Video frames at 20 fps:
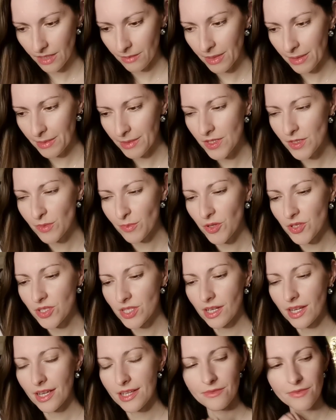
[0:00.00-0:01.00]
Maybe this
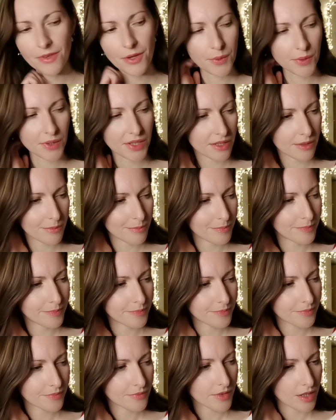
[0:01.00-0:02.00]
person has very
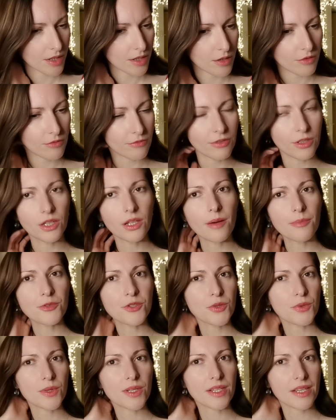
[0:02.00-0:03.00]

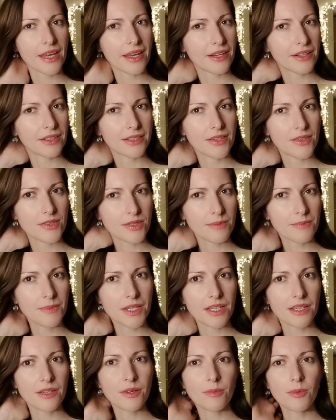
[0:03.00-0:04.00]
voluptuous hair. There's
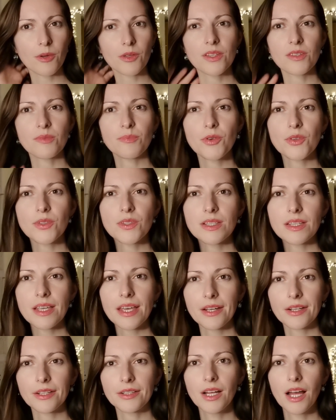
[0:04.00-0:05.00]
something here about this person's
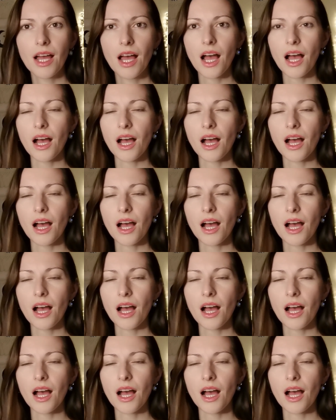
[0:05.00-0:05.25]
hair.